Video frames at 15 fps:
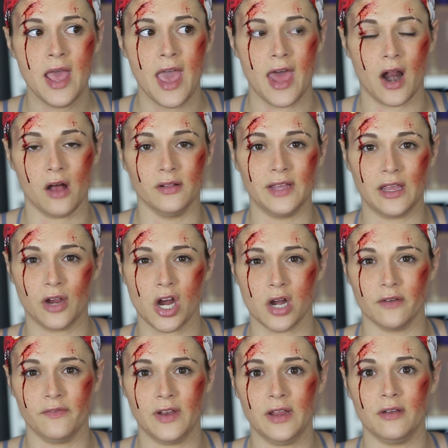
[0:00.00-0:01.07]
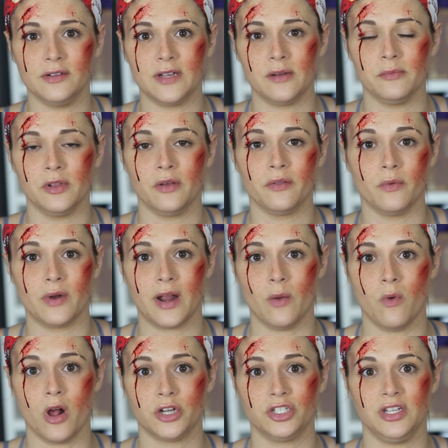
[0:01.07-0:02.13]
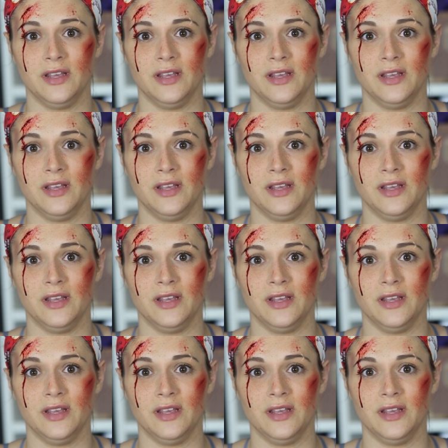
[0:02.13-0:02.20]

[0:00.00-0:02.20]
and I'll link her video down below, the one I watched.